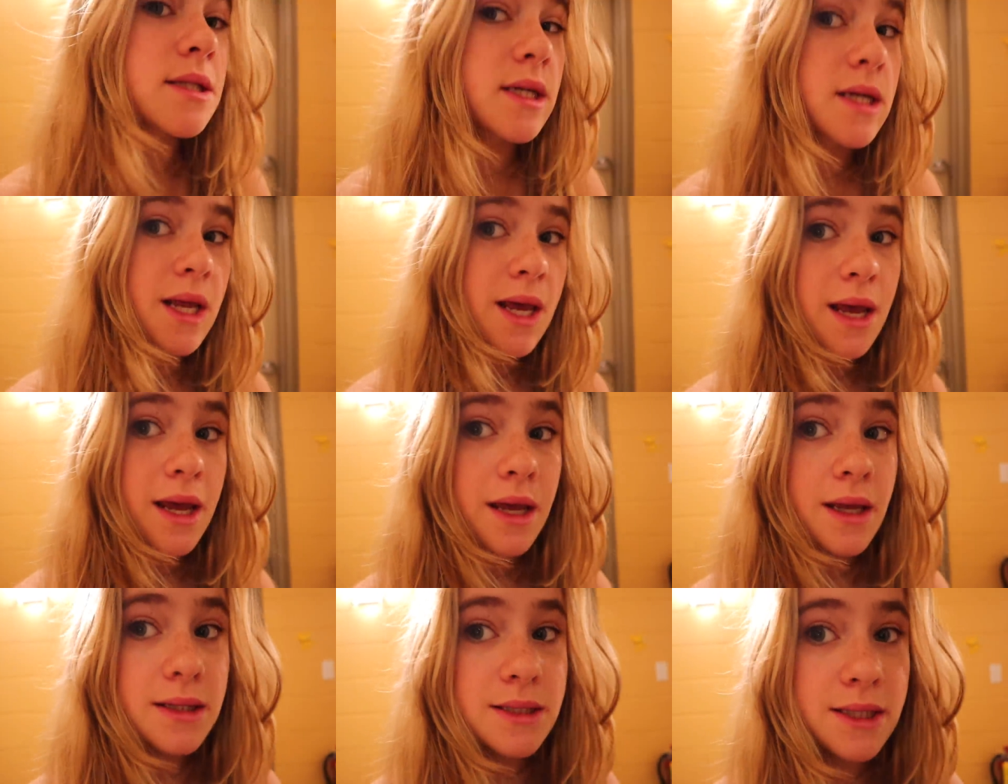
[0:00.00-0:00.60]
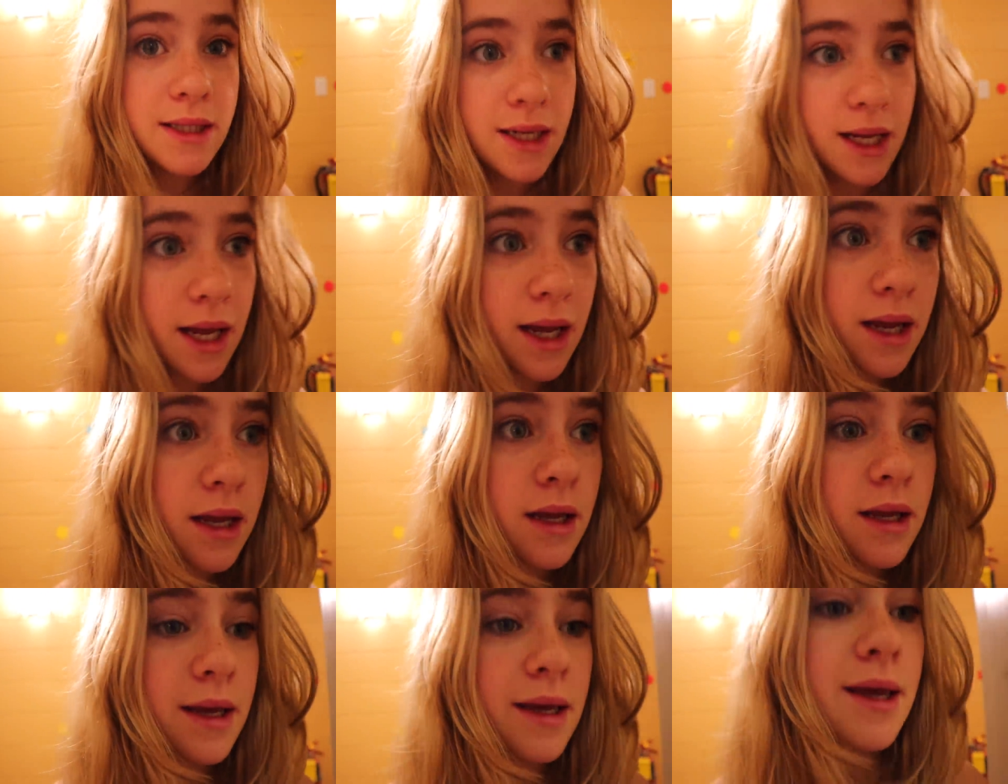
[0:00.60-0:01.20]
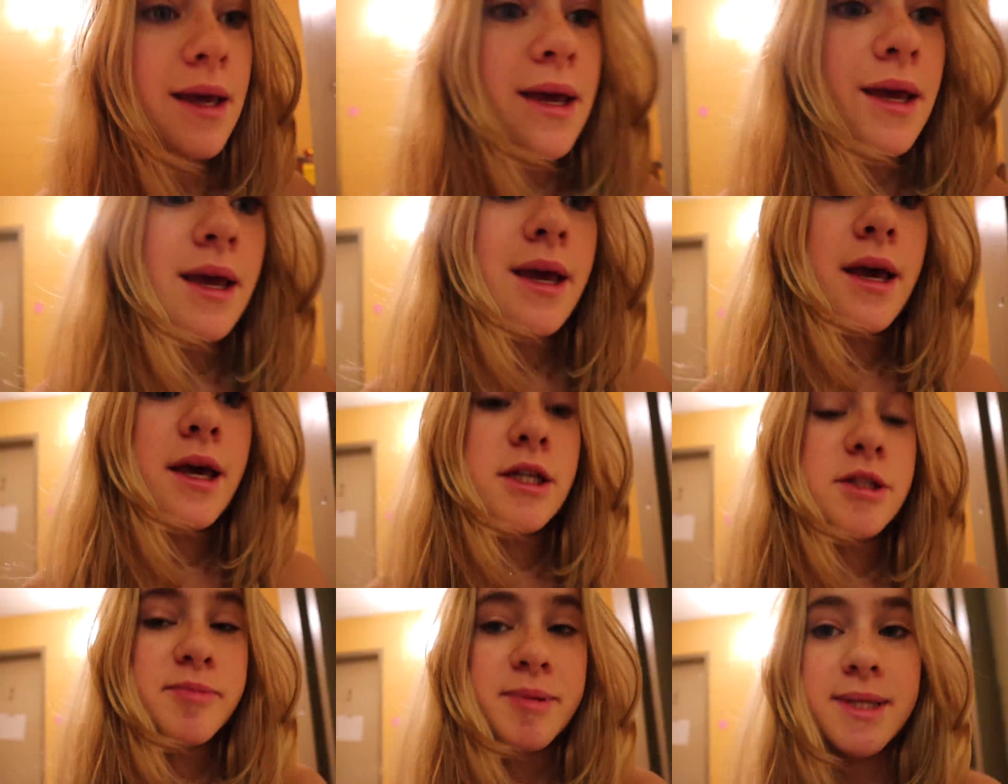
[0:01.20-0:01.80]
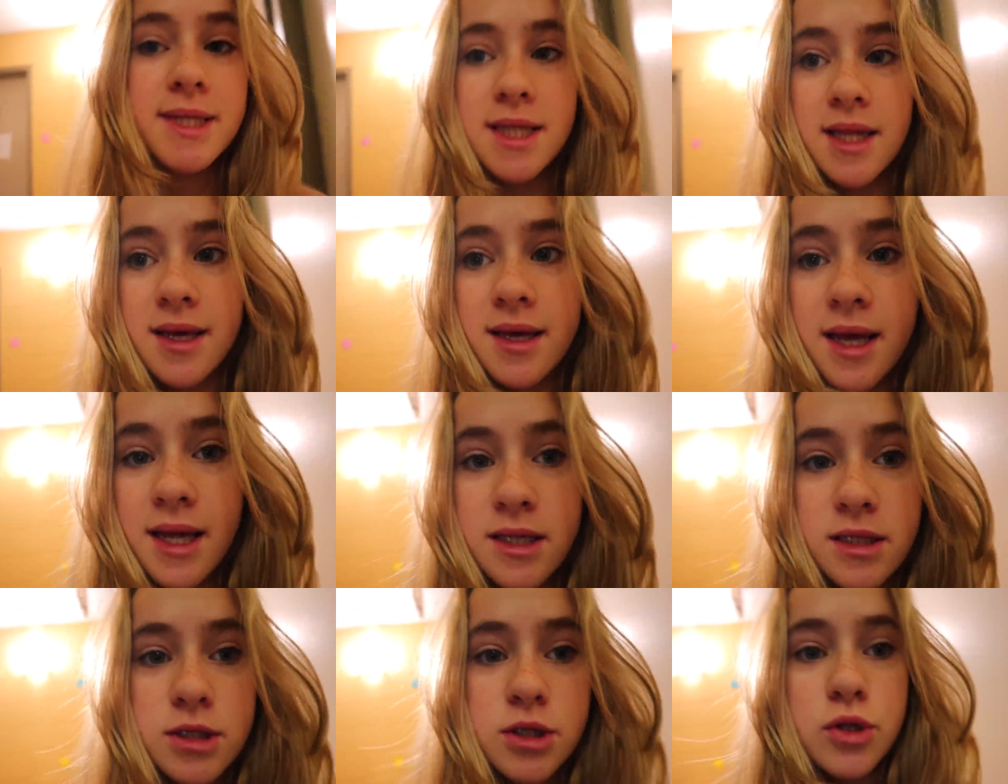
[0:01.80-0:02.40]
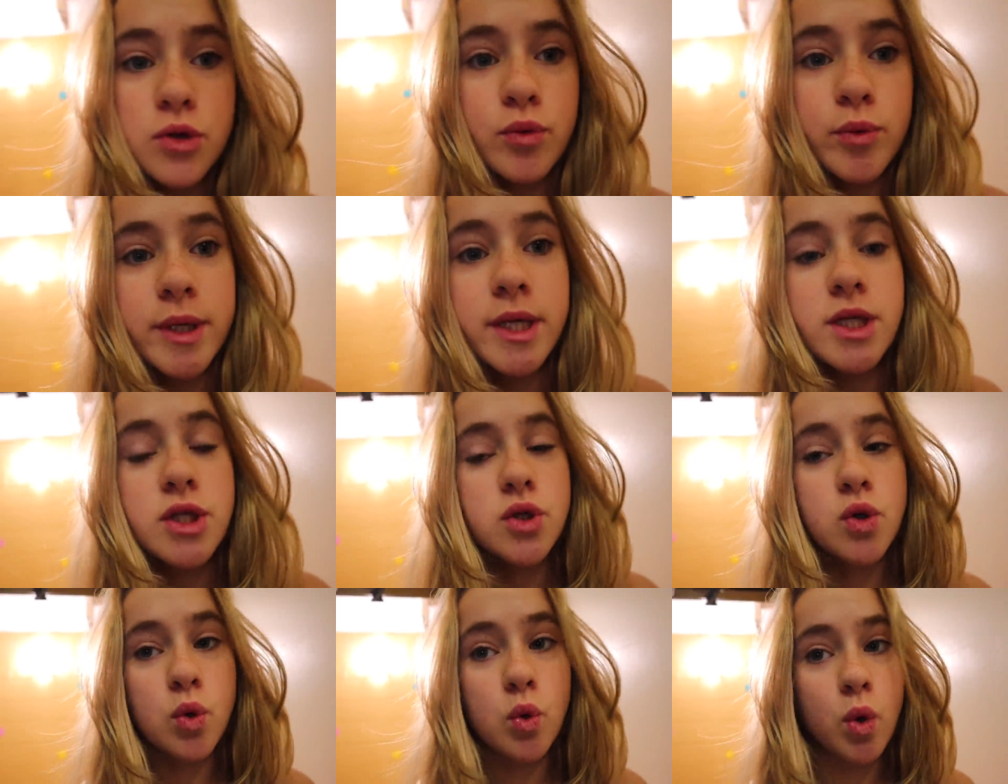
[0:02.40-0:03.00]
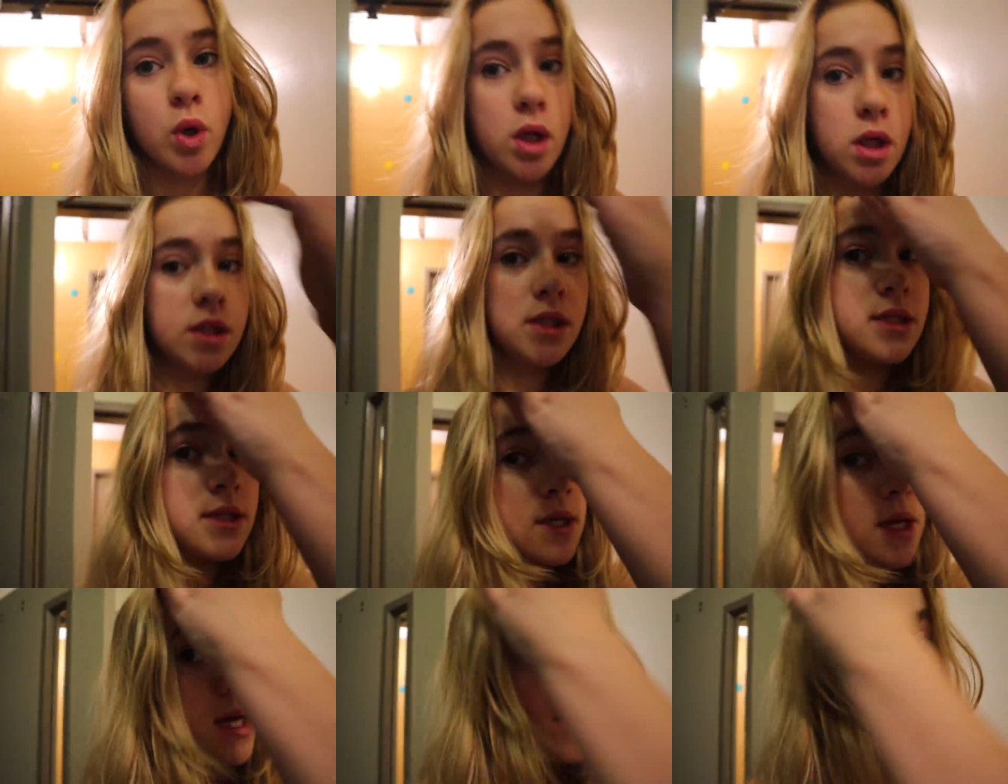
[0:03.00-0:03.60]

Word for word: tonight today. And it's basically against three schools